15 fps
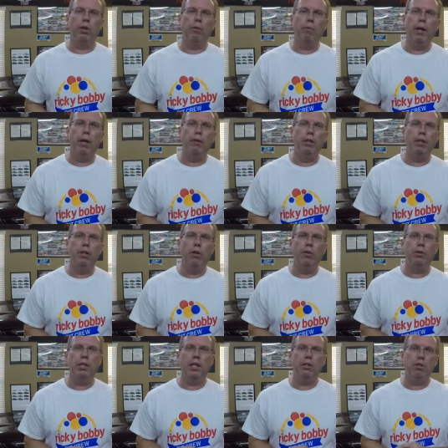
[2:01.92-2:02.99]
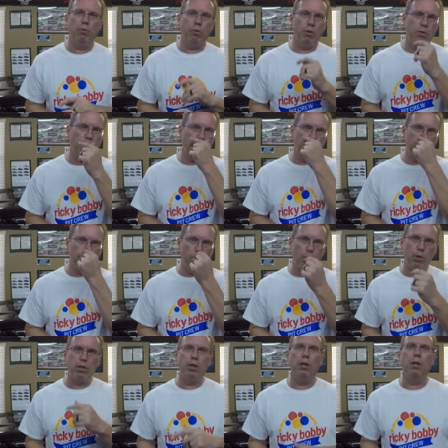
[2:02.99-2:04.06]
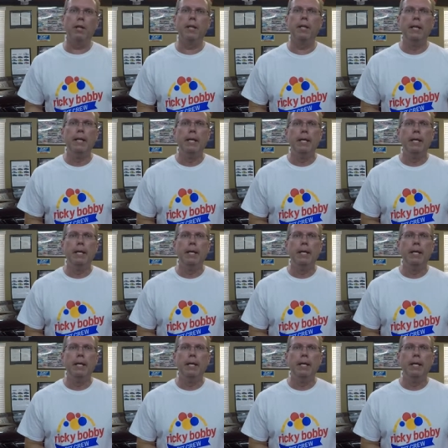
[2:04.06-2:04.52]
round. Didn't notice that until we were trying to force it on,